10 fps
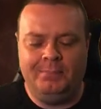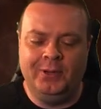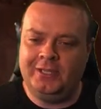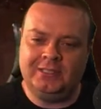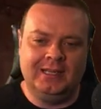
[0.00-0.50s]
I
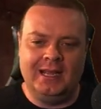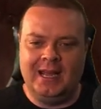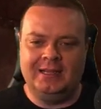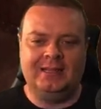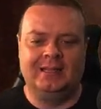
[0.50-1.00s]
personally,
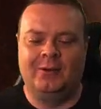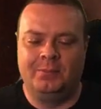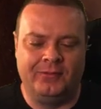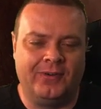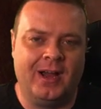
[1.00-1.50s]
I think that
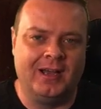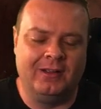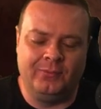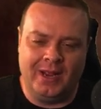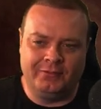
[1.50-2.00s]
would be fine.
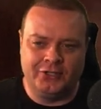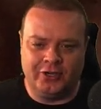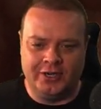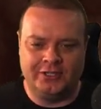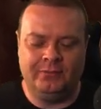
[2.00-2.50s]
If we have a
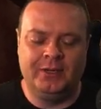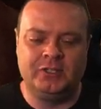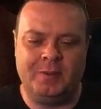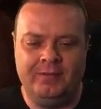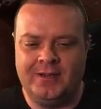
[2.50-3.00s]
choice, if we
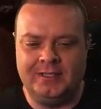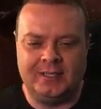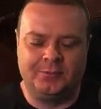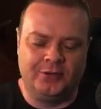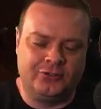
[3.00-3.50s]
could spend
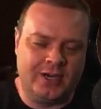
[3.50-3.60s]
Phantasm